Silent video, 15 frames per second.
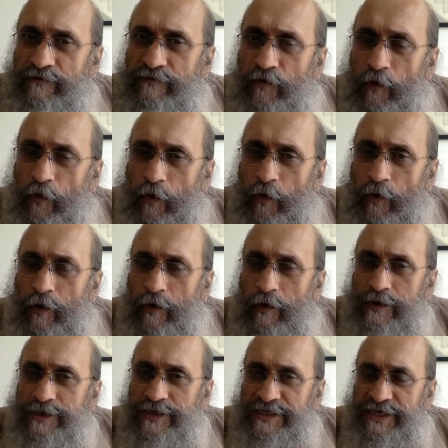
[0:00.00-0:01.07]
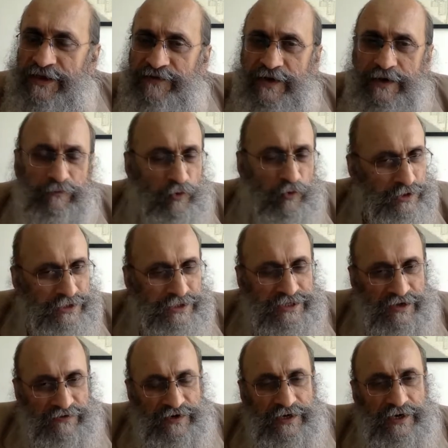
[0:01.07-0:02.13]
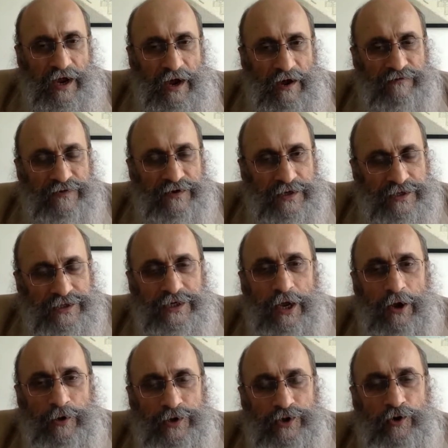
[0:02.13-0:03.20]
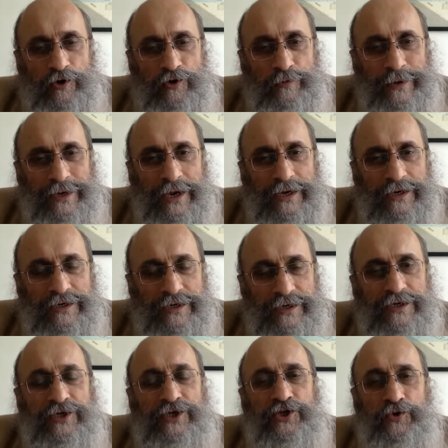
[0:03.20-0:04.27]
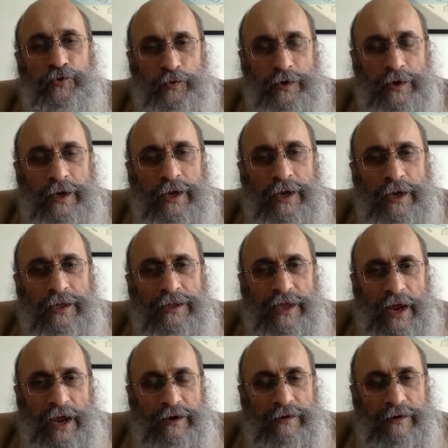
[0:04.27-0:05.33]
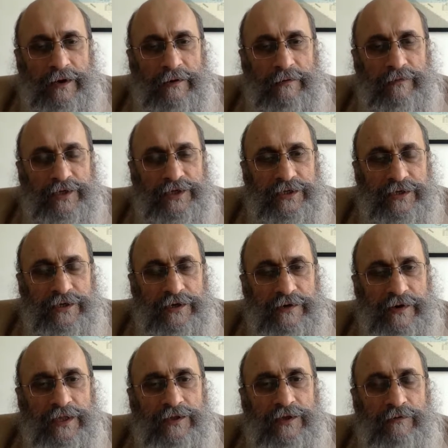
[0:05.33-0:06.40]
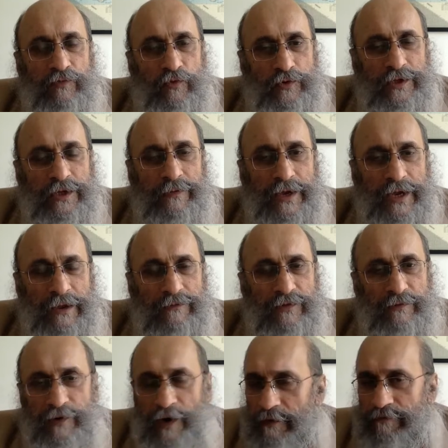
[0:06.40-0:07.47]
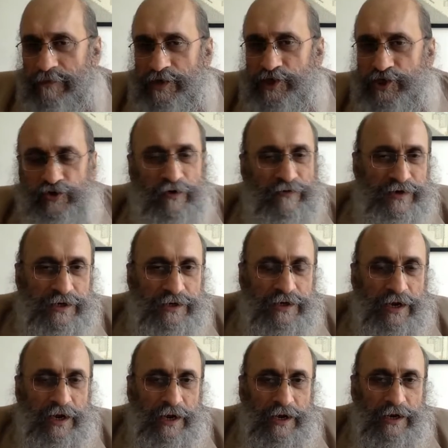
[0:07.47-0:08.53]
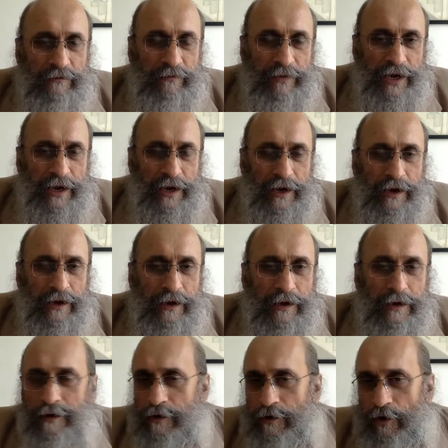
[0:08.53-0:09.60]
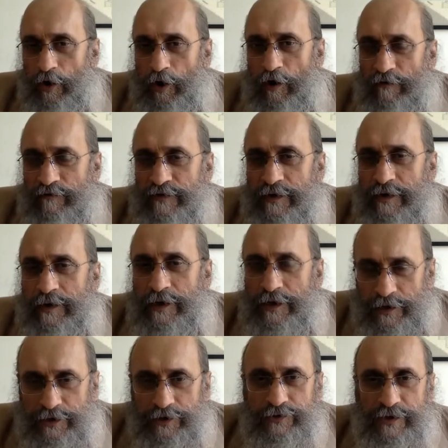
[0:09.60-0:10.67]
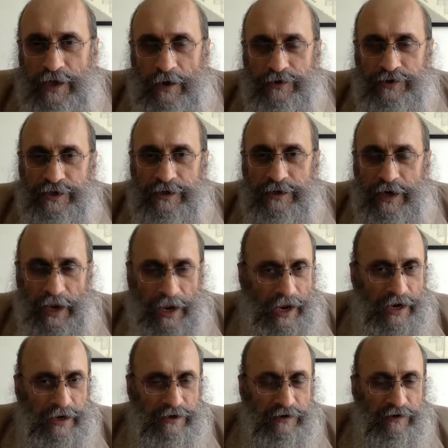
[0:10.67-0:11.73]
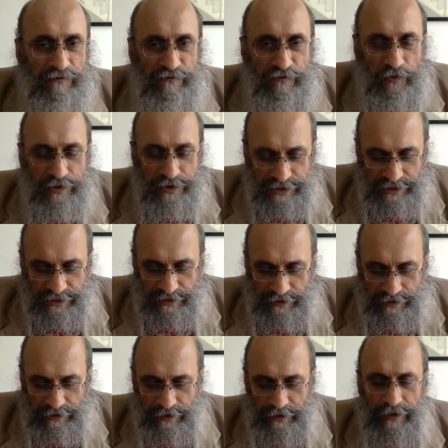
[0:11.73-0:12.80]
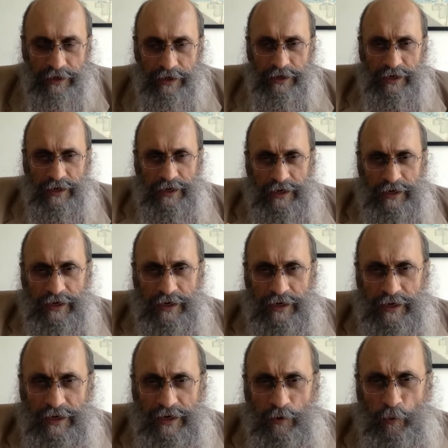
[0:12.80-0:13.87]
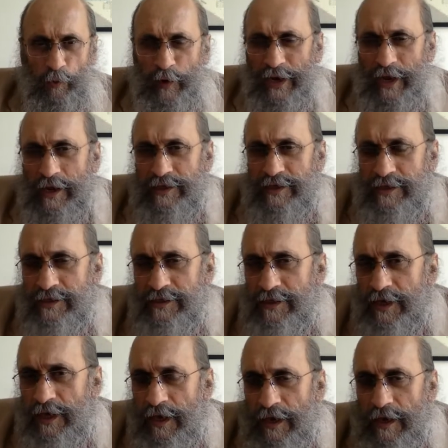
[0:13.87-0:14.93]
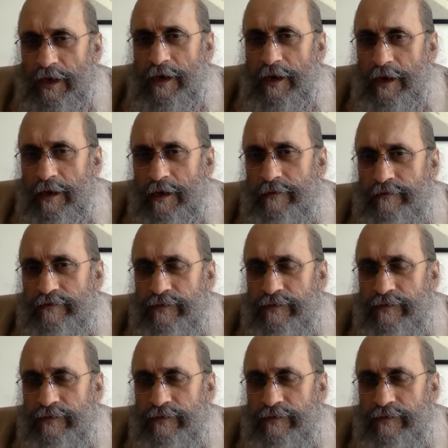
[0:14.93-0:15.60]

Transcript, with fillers: for seven and more than seven and a half years now. It's going to be eight years soon that Mr. Narendra Modi became the Prime Minister of India in May of 2014. We are seeing